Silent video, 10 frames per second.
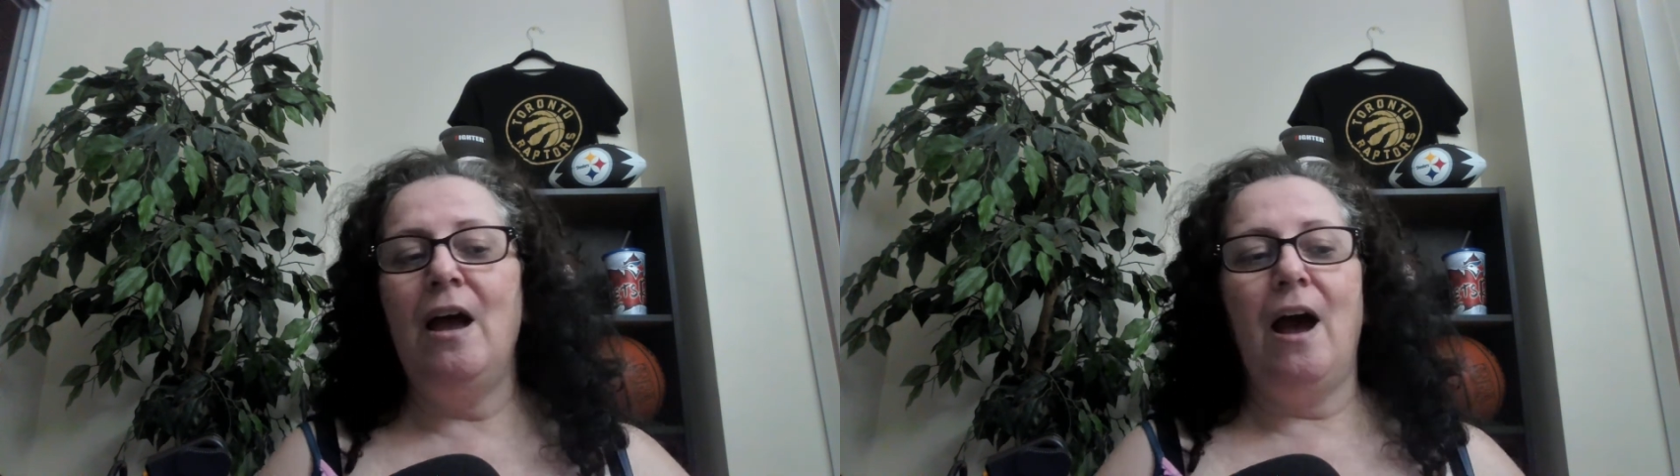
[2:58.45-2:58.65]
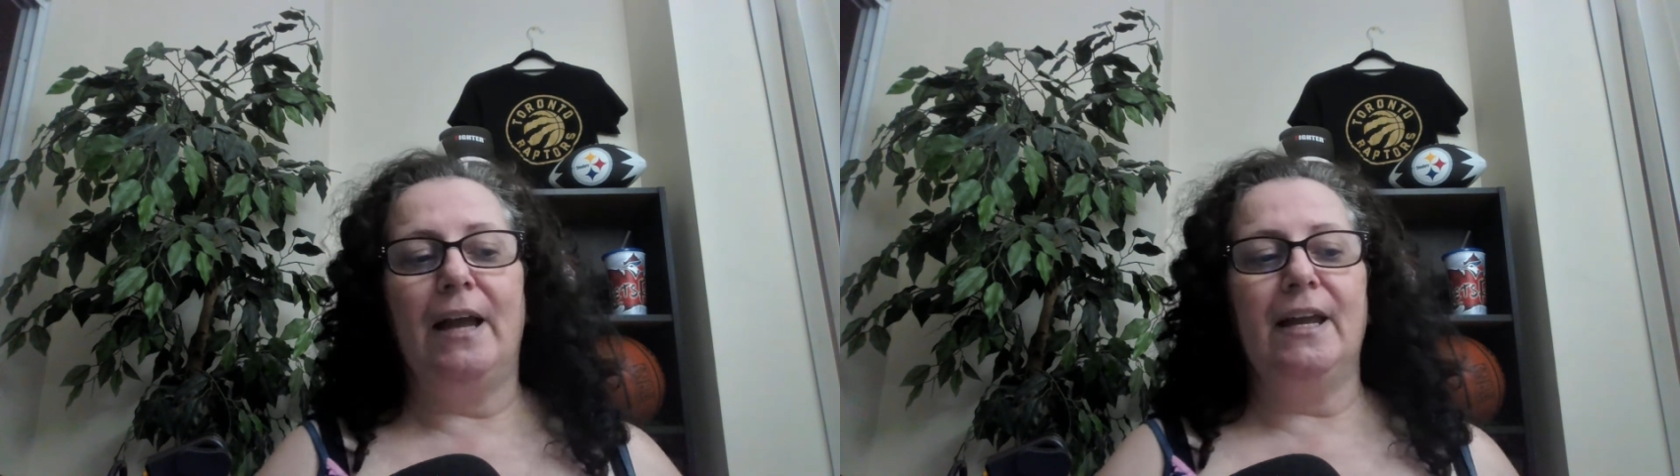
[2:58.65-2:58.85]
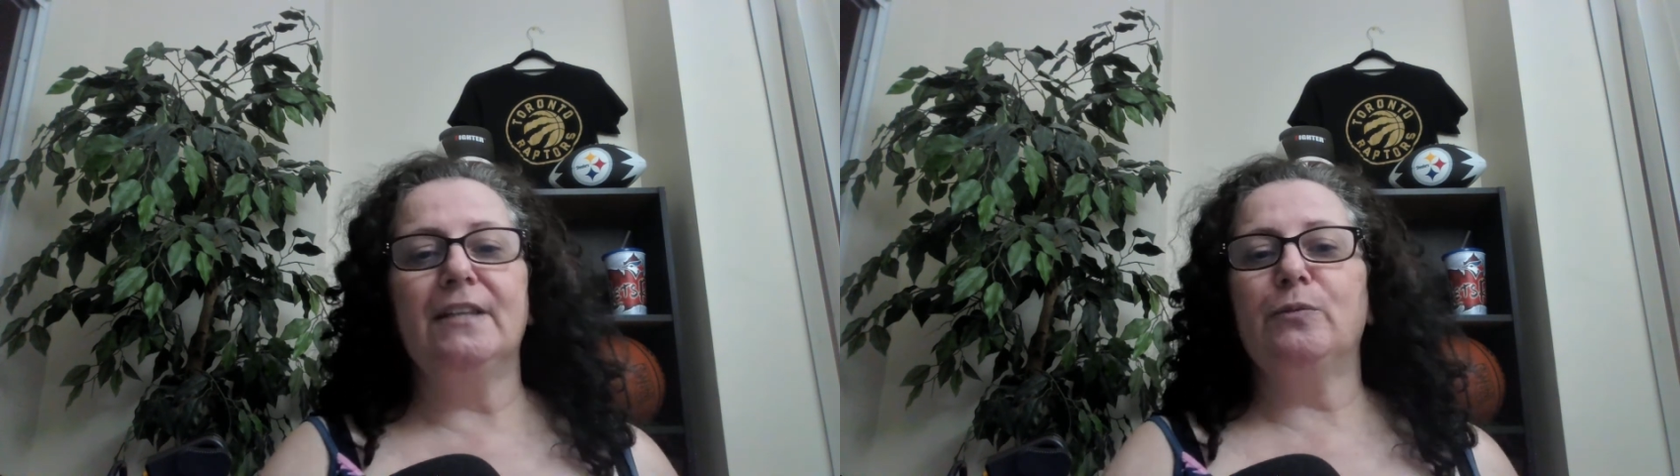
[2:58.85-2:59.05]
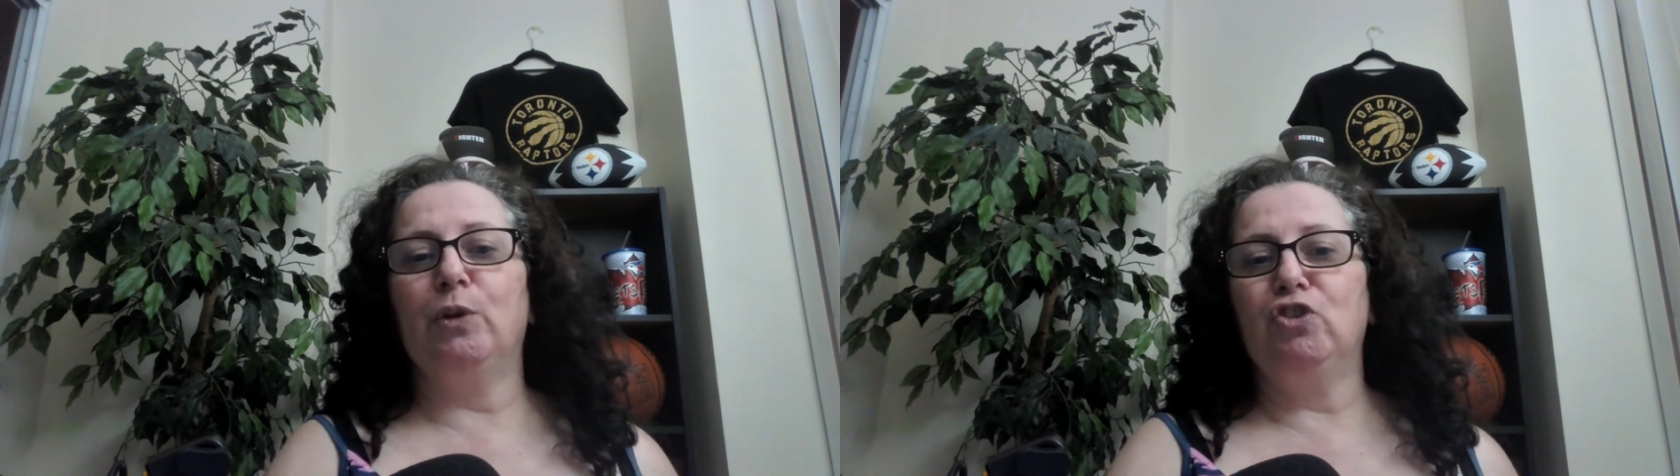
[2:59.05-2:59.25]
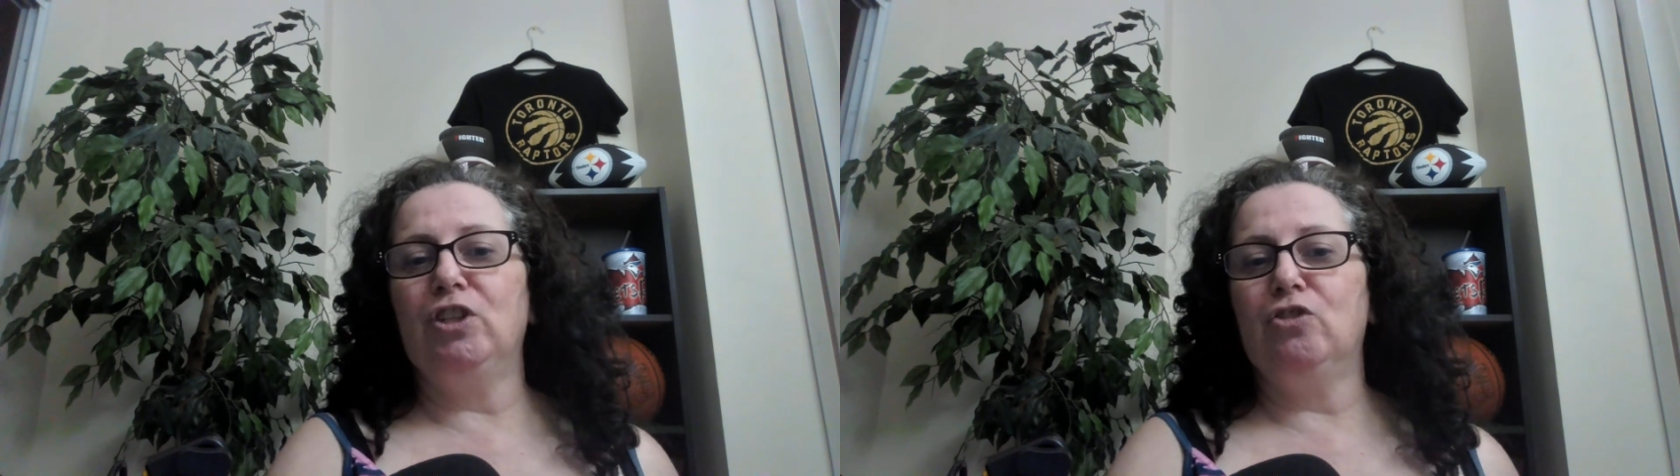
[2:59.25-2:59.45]
I guess
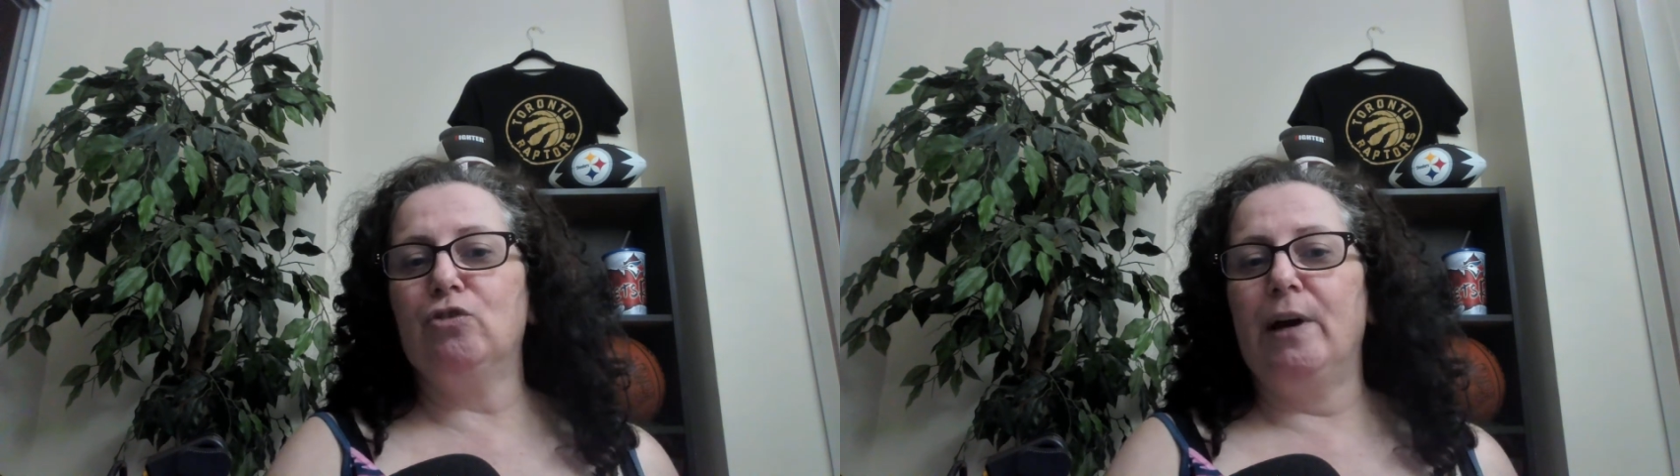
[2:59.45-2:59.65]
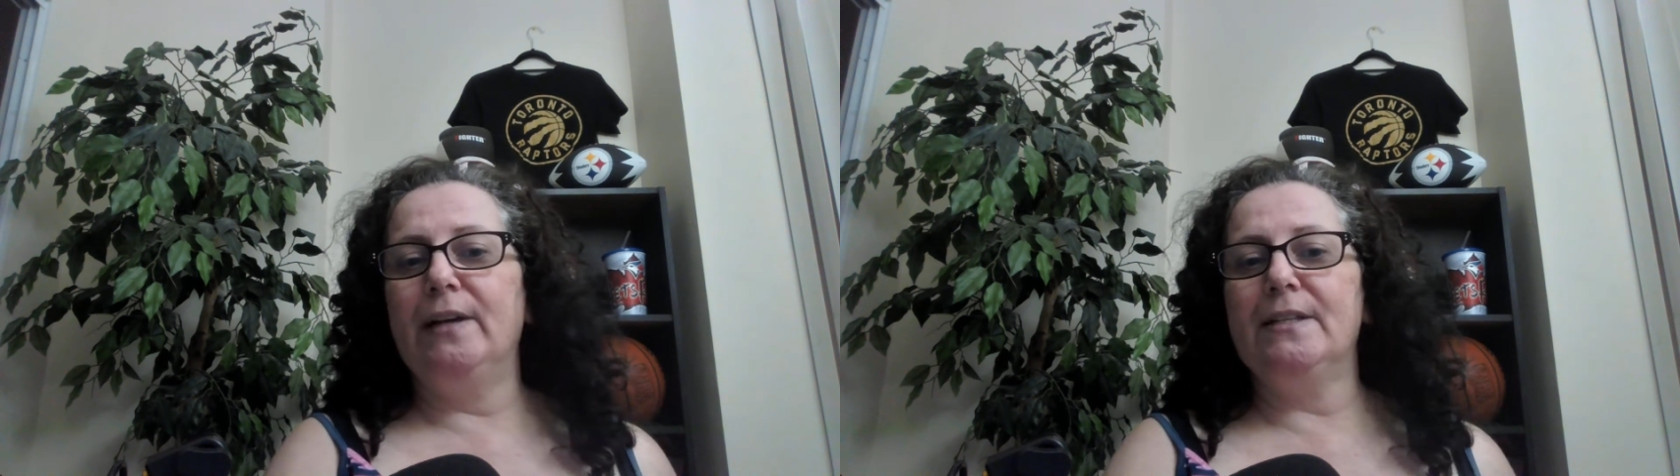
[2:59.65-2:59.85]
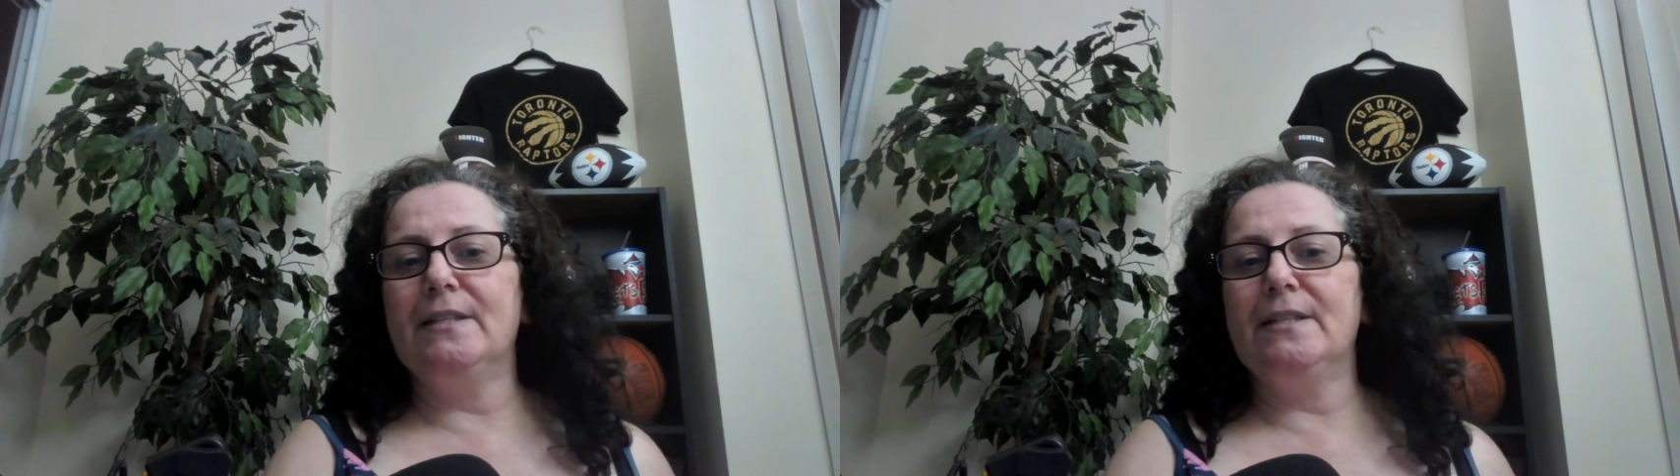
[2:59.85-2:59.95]
what she's trying to